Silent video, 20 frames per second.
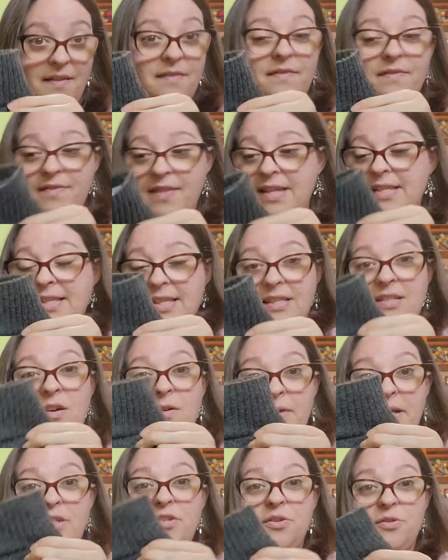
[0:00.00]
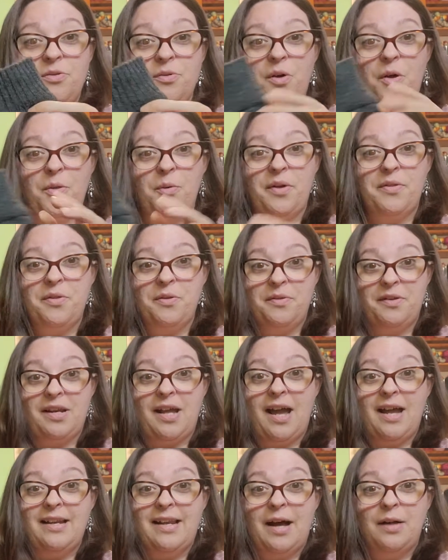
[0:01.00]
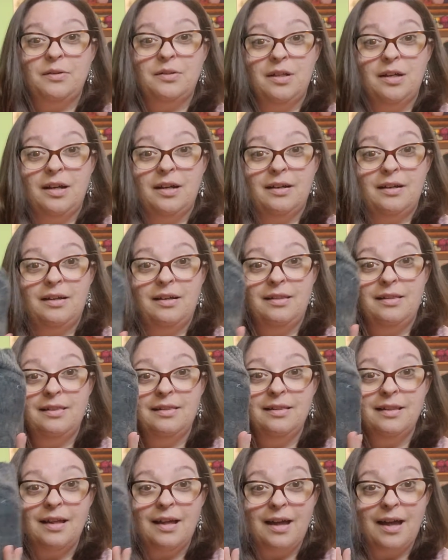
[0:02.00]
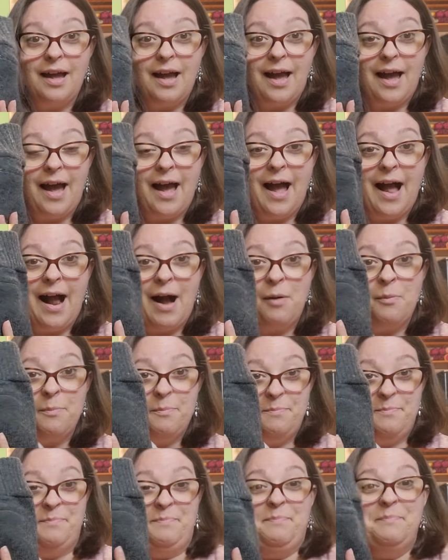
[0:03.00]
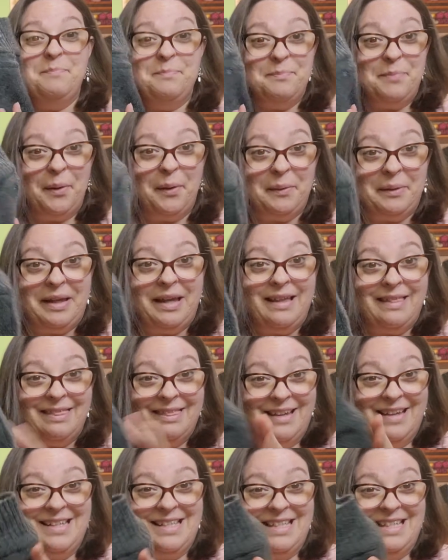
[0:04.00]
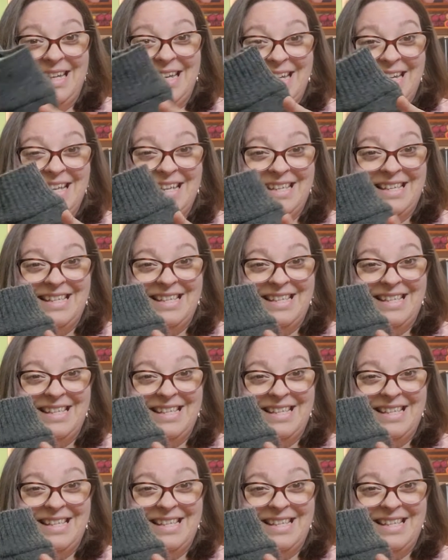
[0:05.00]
This is going to get you through all the way through the night. Now look at how bulky this is.